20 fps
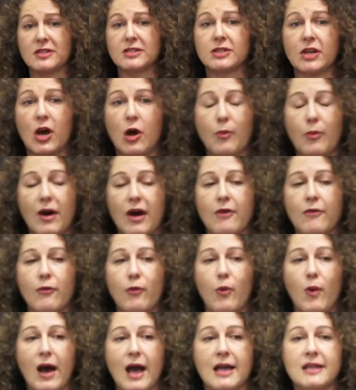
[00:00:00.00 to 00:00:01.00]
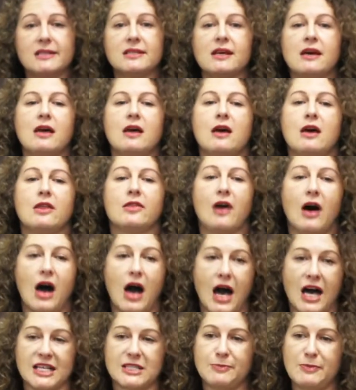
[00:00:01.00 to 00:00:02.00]
the scope of what the
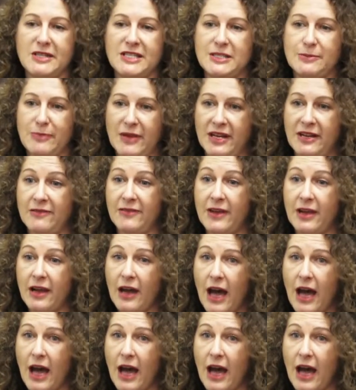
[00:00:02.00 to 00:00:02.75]
hospice benefit